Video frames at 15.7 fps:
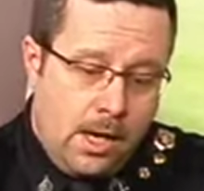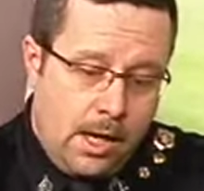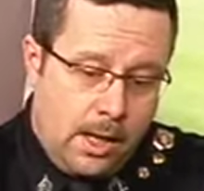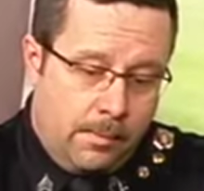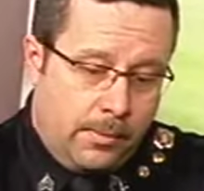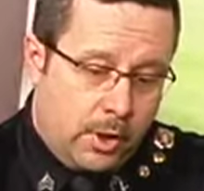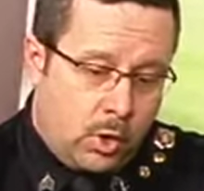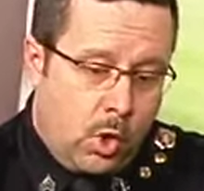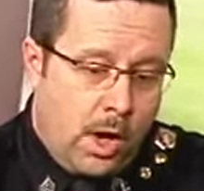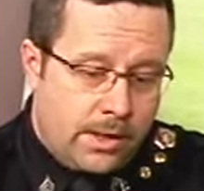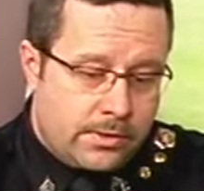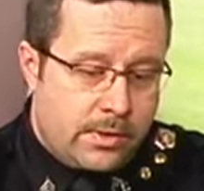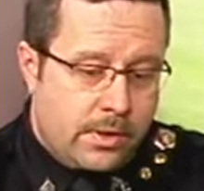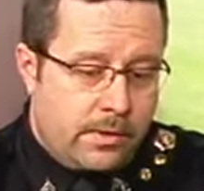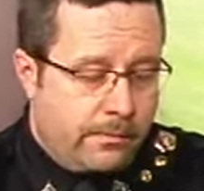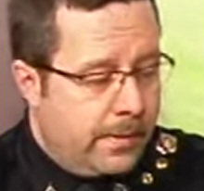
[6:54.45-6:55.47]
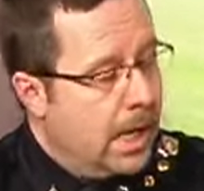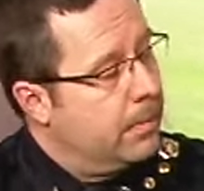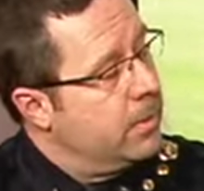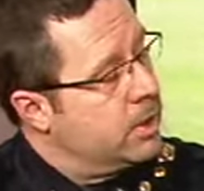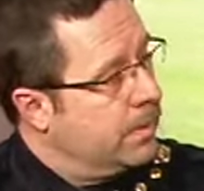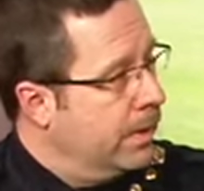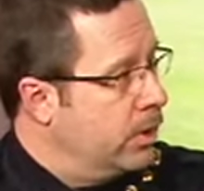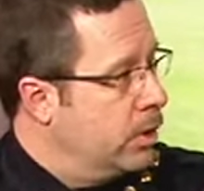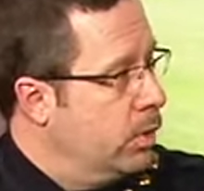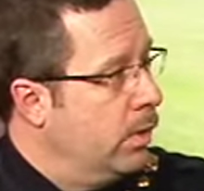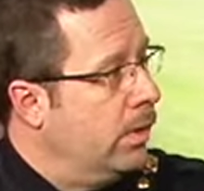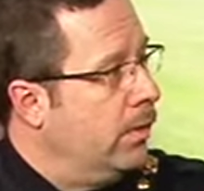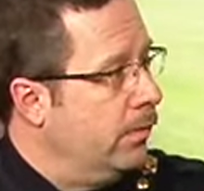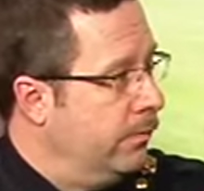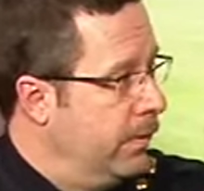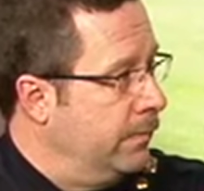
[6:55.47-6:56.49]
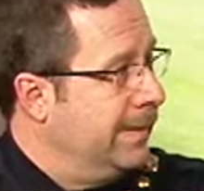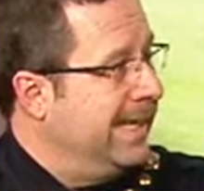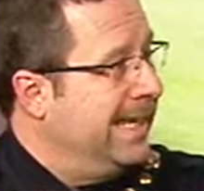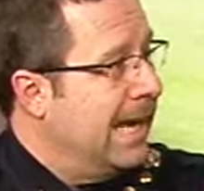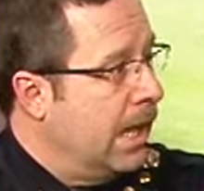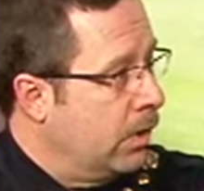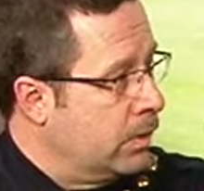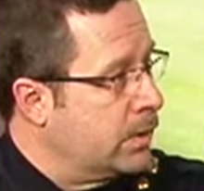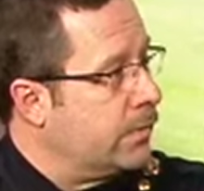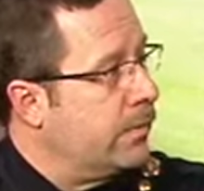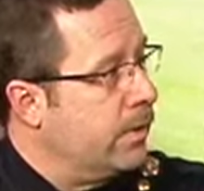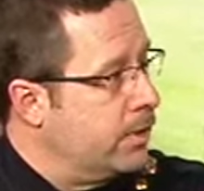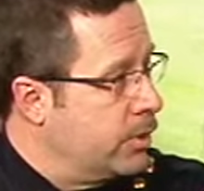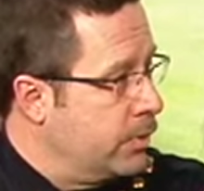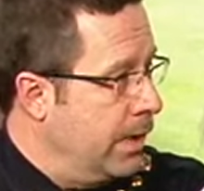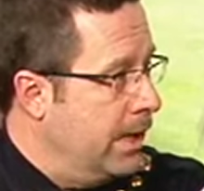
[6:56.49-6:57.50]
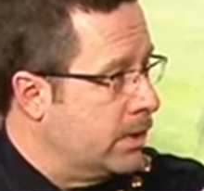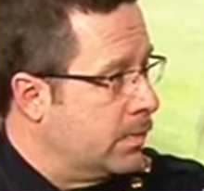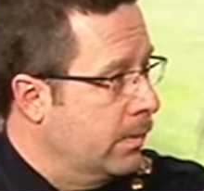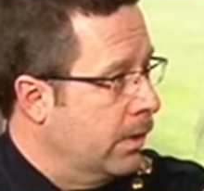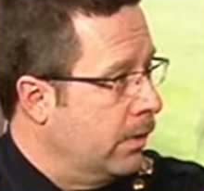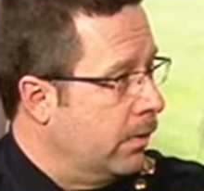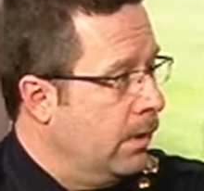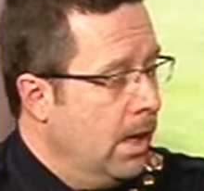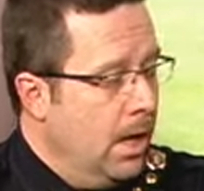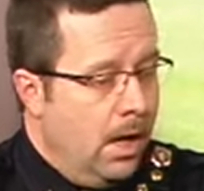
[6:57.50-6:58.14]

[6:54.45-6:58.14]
The cost to the family is about $250 for the transmitter.